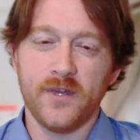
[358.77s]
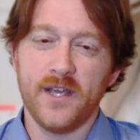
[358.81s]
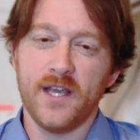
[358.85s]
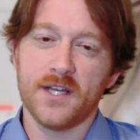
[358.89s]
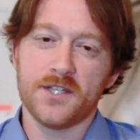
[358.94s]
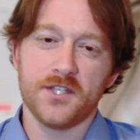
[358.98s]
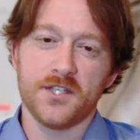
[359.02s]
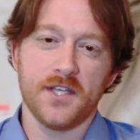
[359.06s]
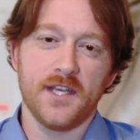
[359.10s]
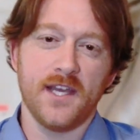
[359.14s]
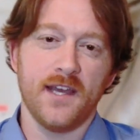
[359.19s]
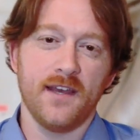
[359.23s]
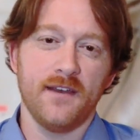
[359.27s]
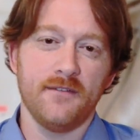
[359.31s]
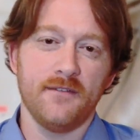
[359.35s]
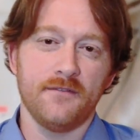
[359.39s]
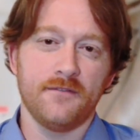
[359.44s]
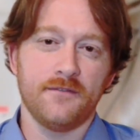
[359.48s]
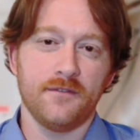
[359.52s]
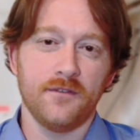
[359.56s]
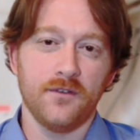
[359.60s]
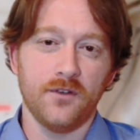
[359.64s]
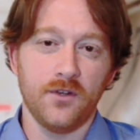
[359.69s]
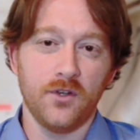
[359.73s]
We actually
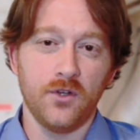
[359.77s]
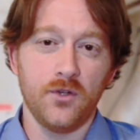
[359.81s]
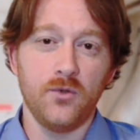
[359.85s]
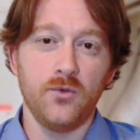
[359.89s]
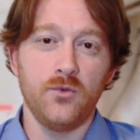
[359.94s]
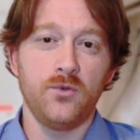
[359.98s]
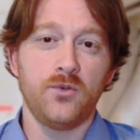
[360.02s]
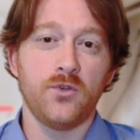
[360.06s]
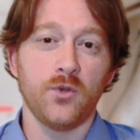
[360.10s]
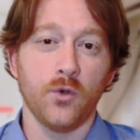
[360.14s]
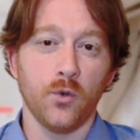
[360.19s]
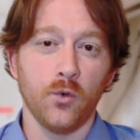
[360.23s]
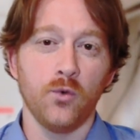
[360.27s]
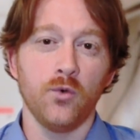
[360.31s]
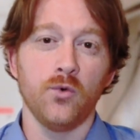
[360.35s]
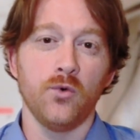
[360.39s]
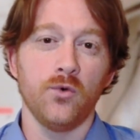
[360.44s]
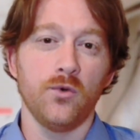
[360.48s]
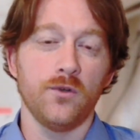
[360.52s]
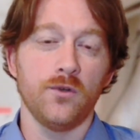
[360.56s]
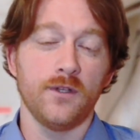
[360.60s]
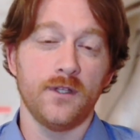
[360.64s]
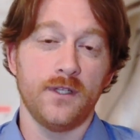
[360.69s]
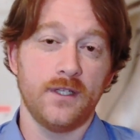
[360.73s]
have new
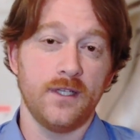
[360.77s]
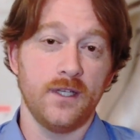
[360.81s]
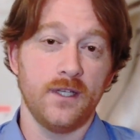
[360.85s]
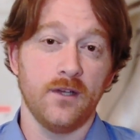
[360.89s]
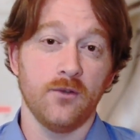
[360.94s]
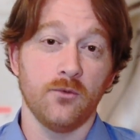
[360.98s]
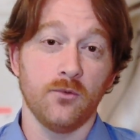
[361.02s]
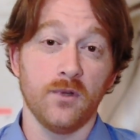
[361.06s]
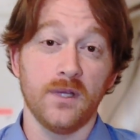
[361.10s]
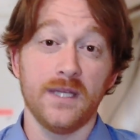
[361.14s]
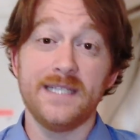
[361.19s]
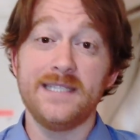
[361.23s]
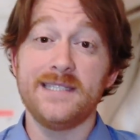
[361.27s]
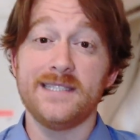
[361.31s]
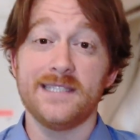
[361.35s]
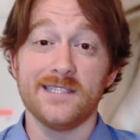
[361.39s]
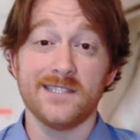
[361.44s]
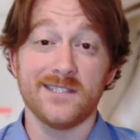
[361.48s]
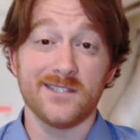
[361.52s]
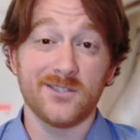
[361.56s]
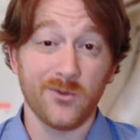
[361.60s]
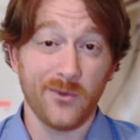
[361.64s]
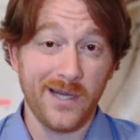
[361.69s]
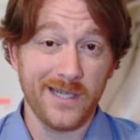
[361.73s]
tool uh,
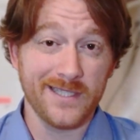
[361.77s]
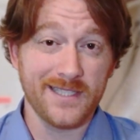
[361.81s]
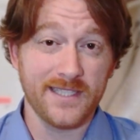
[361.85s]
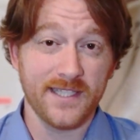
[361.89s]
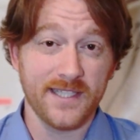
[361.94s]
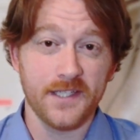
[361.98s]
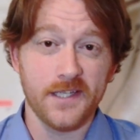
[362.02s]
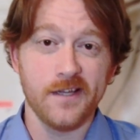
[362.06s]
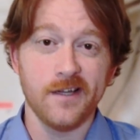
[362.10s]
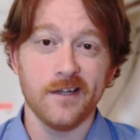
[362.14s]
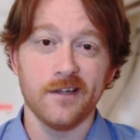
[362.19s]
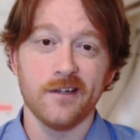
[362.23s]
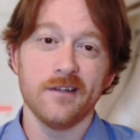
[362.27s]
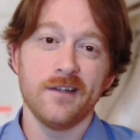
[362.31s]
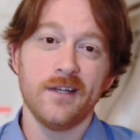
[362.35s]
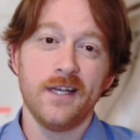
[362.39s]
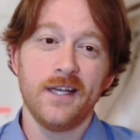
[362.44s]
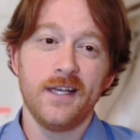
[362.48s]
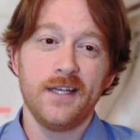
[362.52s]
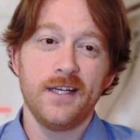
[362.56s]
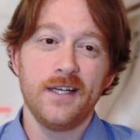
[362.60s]
releases twice a year.